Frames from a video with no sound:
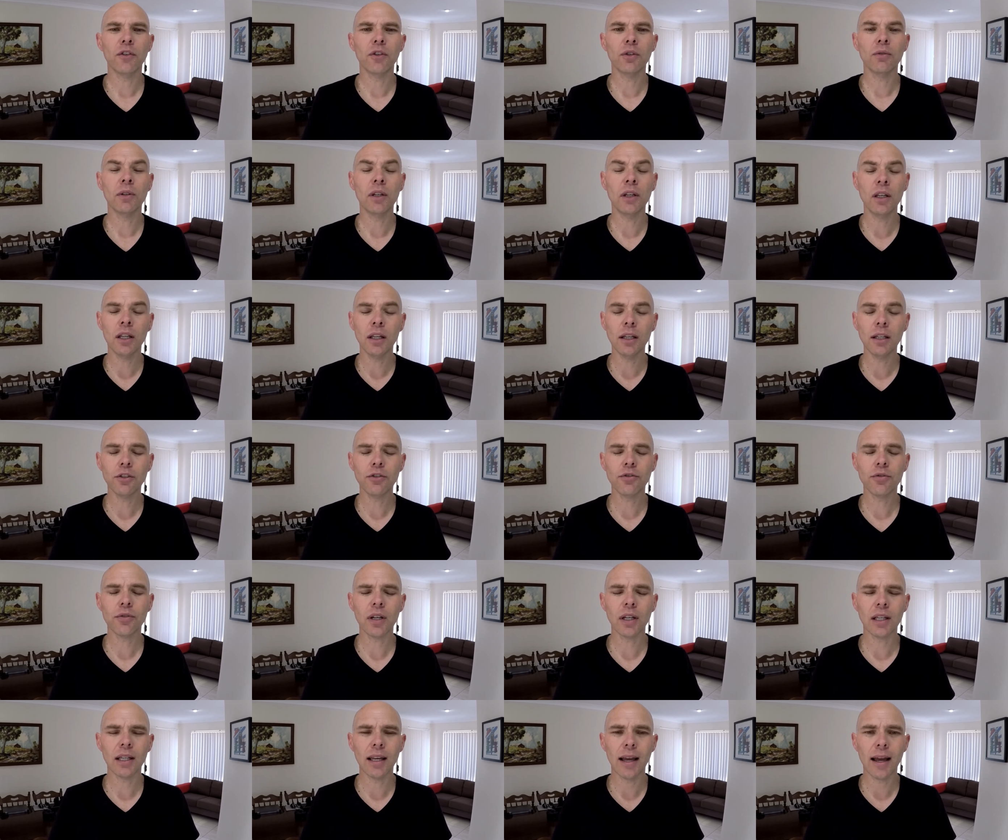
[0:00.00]
You
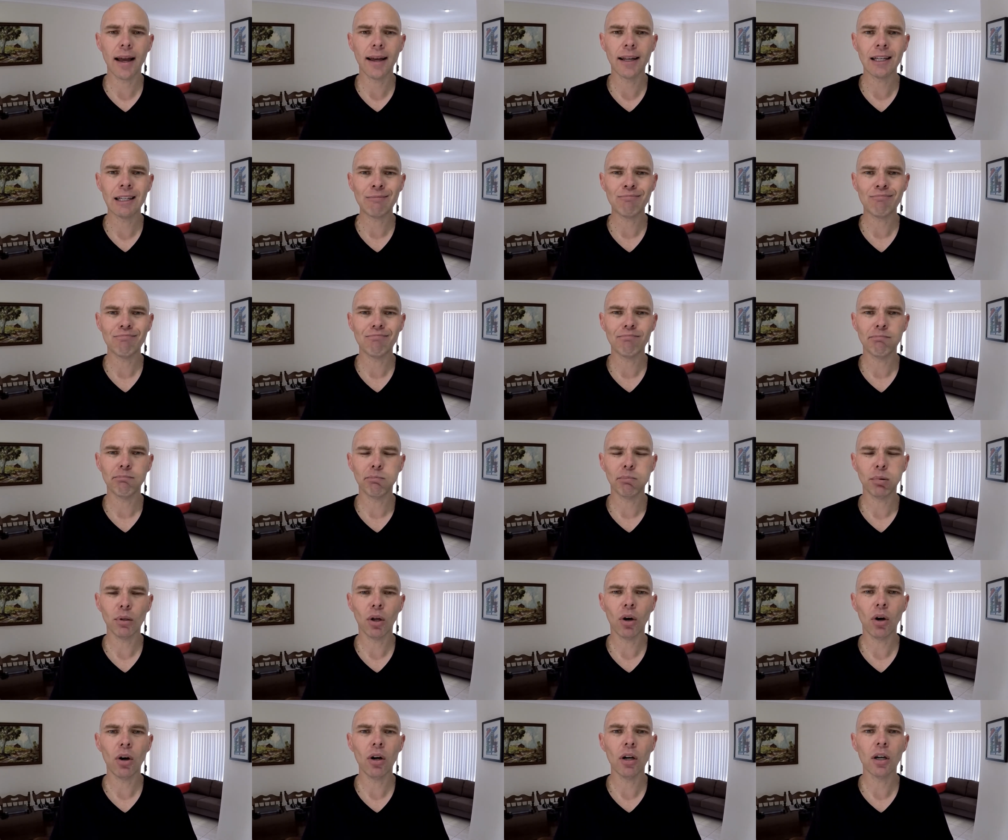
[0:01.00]
literally
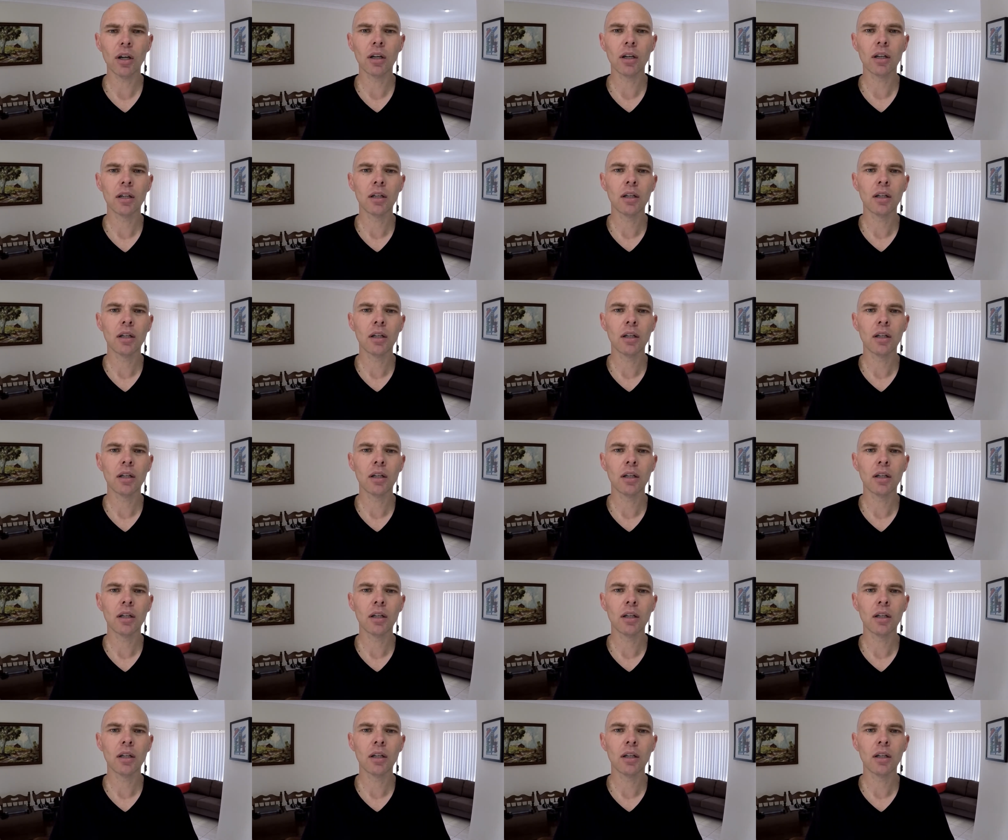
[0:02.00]
unblock